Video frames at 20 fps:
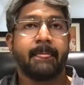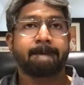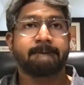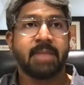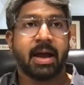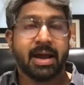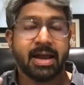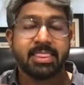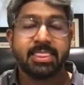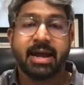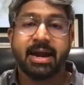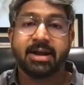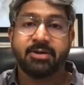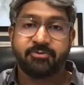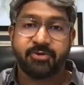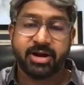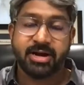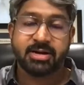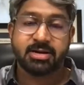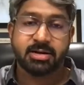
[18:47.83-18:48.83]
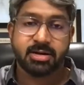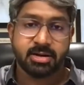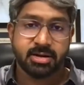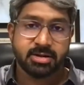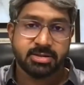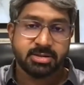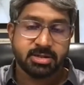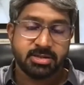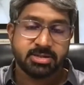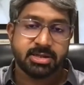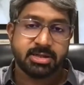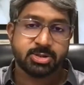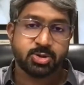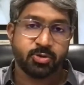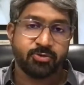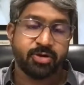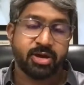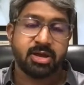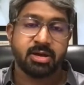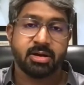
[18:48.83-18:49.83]
again, there are different surgeries
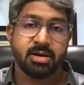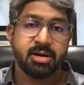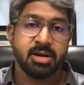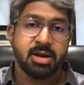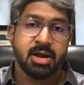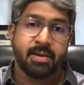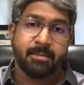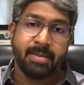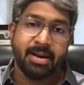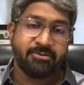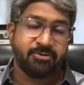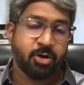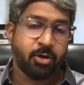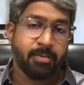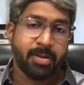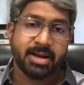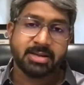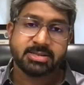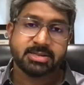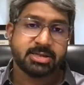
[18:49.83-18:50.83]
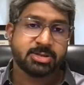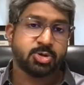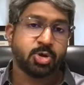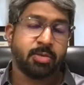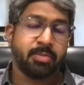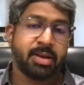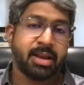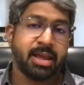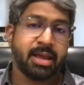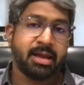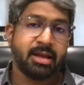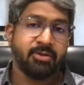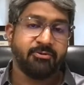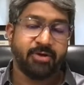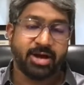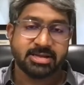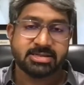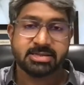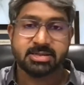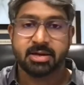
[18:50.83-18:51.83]
over here. Blepharoplasties normally heal
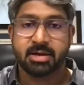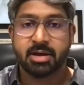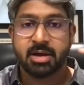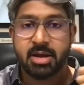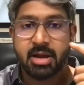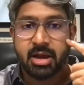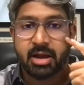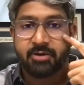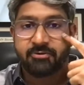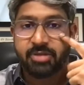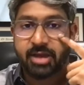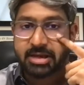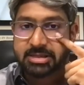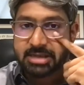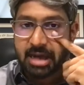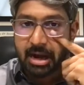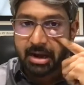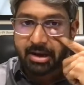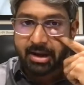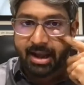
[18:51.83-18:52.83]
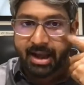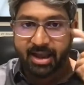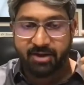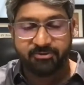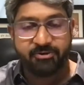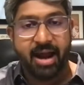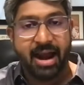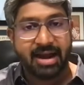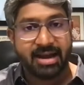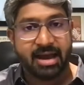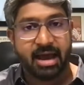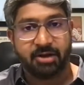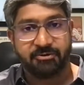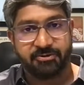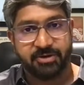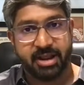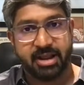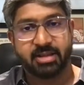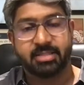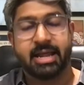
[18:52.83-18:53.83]
faster. If there is under eye fat
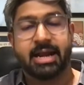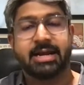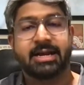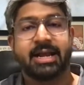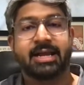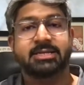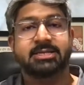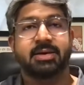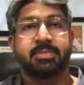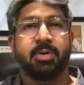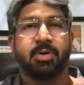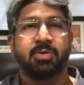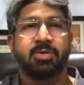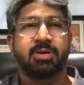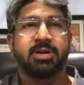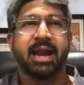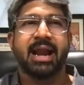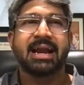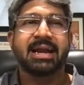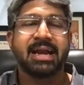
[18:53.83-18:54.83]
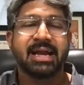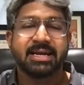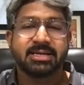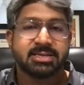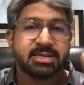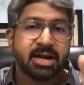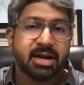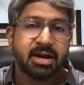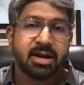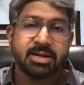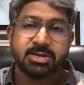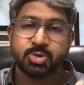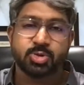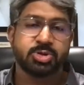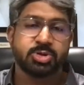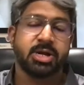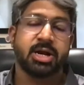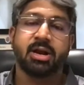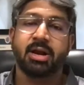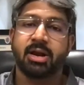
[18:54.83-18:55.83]
grafting, that takes about 10 days at least to
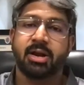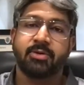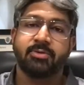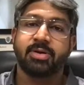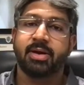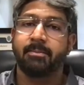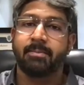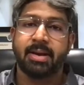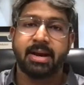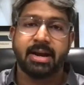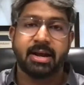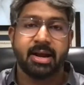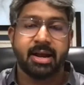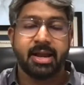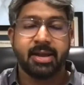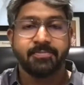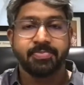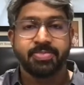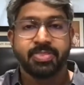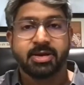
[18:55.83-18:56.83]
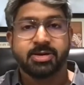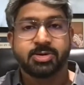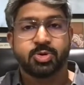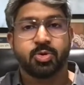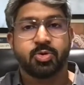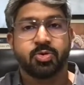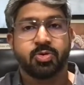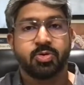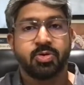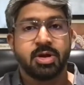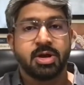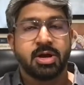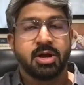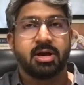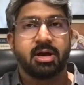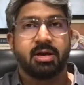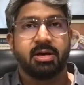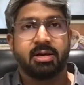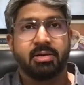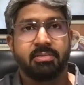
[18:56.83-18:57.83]
settle down completely. So
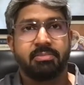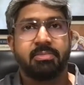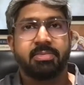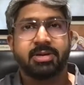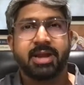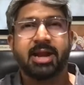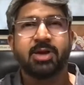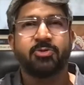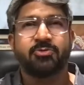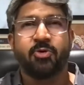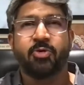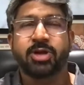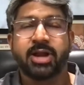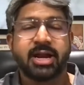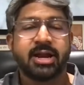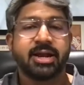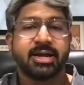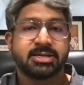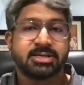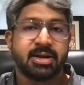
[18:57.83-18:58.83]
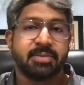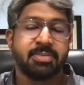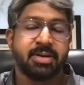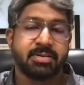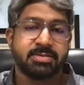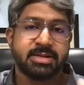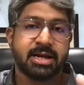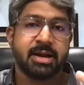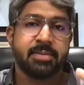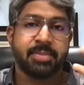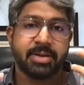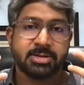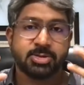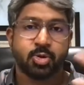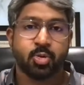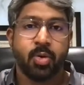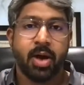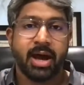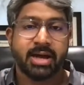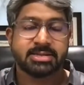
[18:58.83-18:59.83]
10 to 14 days sometimes. That depends
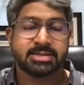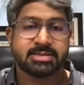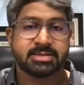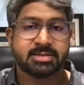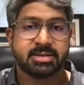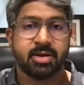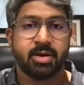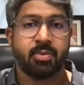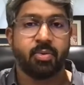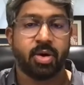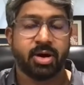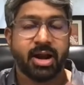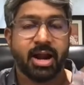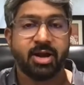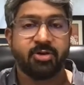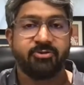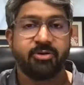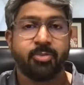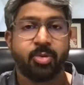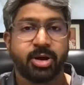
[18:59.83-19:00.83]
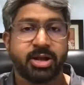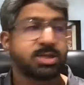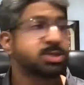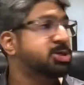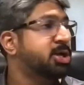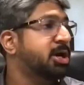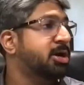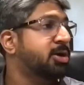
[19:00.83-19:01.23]
who has what kind of a potential